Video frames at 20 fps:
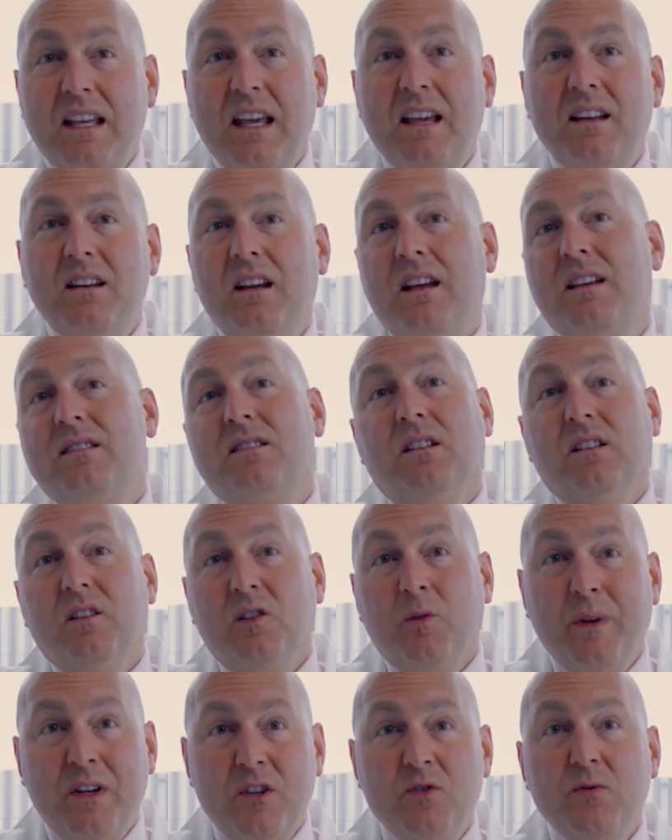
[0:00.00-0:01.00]
skin is a
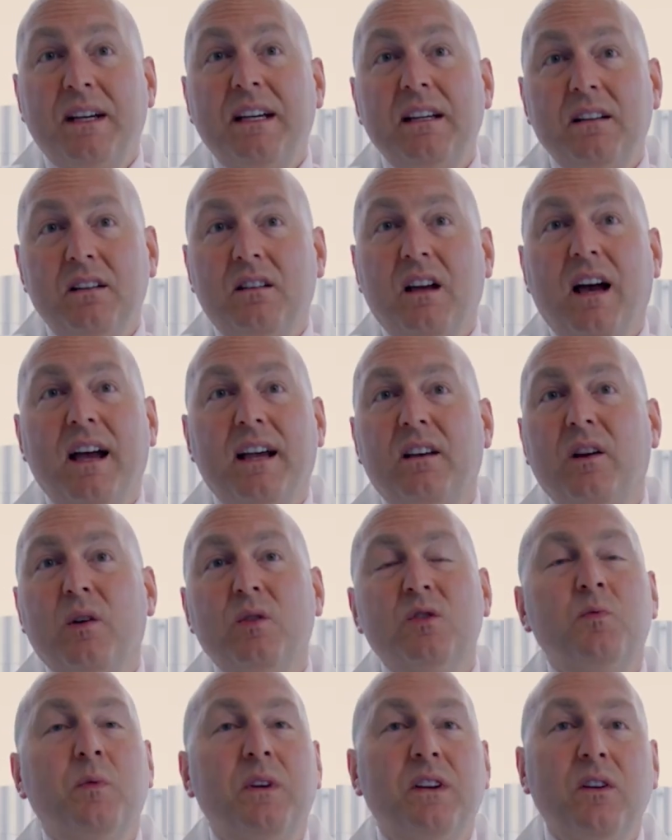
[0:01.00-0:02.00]
little bit tricky to
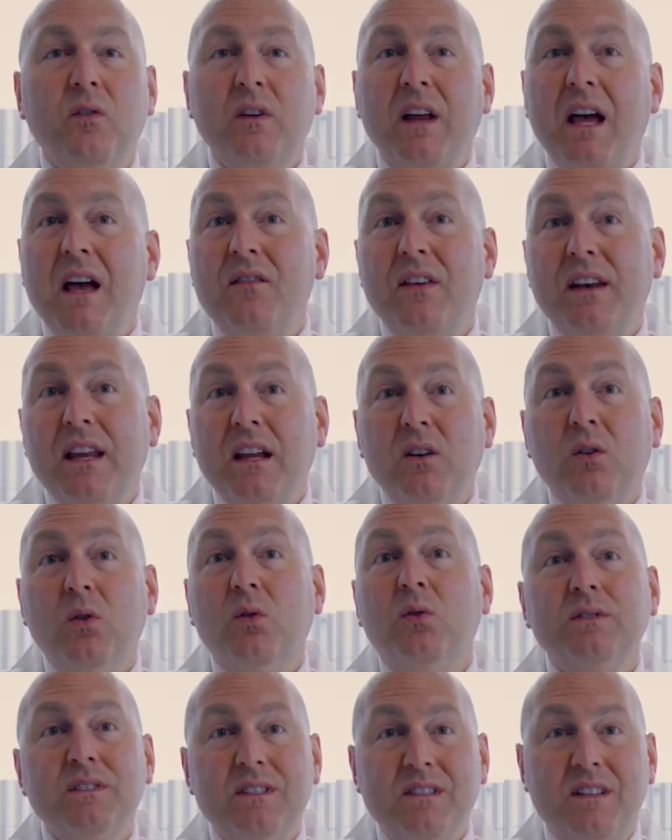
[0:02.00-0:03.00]
diagnose. We don't have any
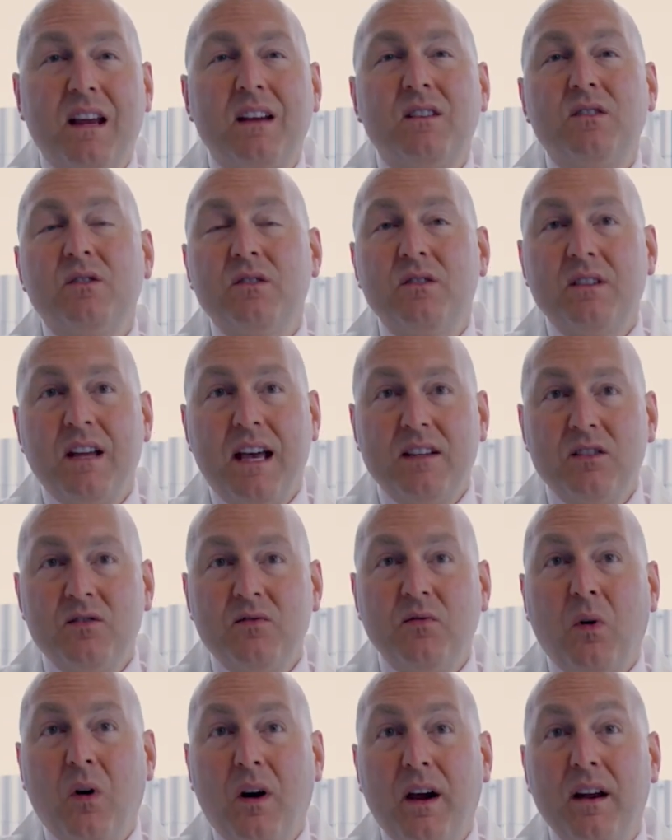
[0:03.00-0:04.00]
gold standard
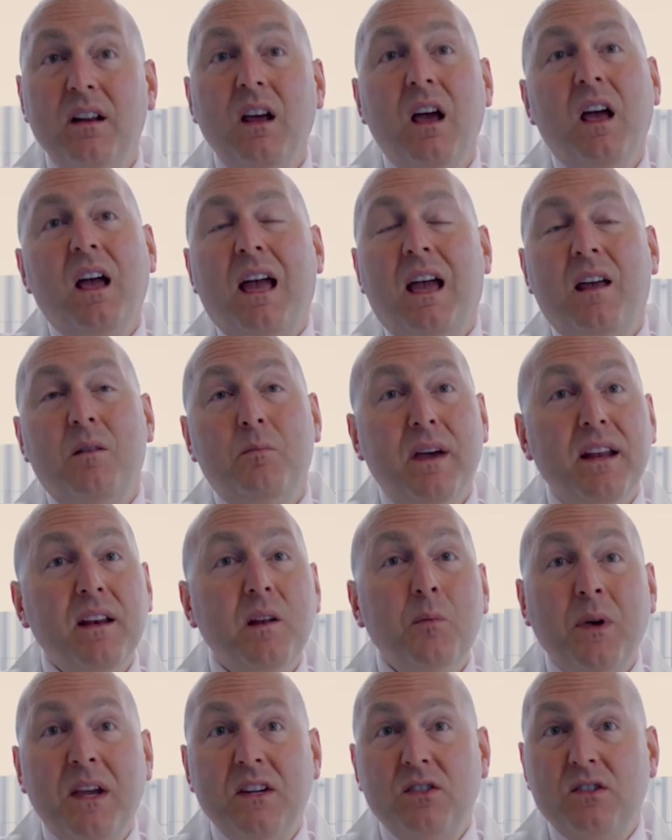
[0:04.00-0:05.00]
test for it, and
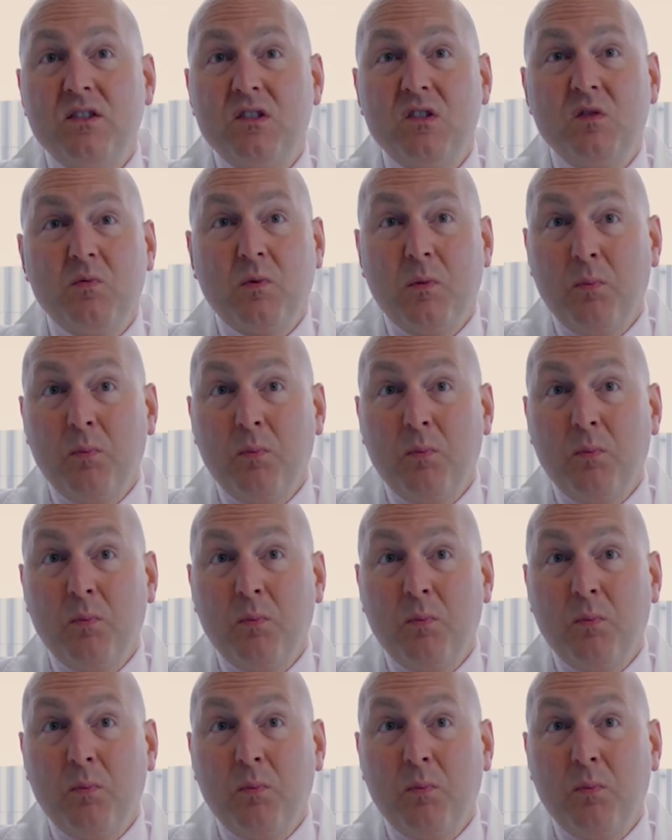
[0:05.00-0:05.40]
many patients